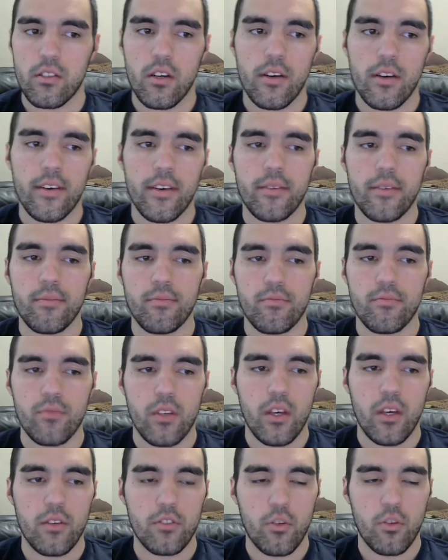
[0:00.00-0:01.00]
And
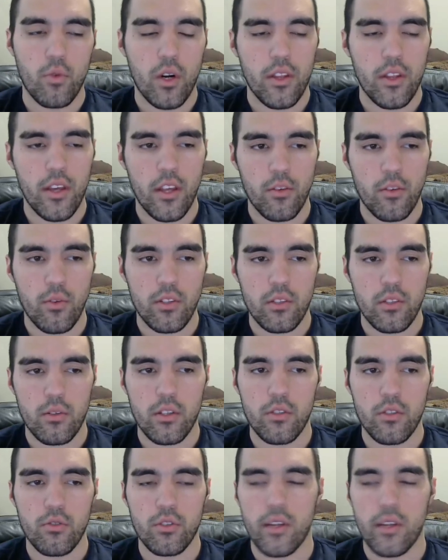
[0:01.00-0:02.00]
so one of the other ones I want
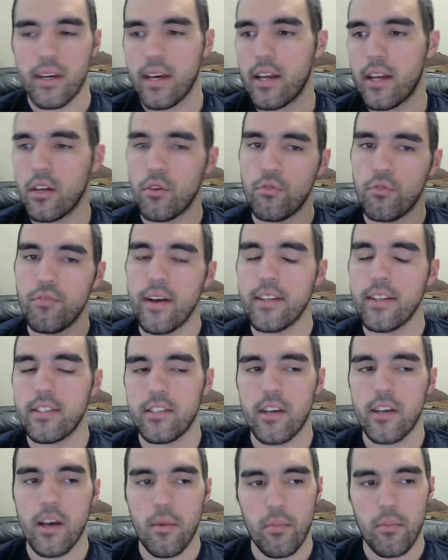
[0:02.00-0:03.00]
to do is I got a new fence
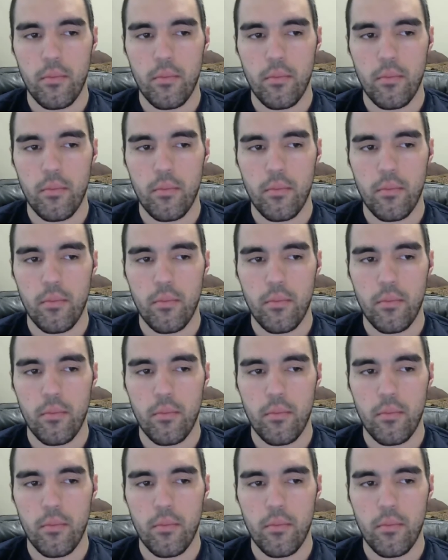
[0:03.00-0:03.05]
type,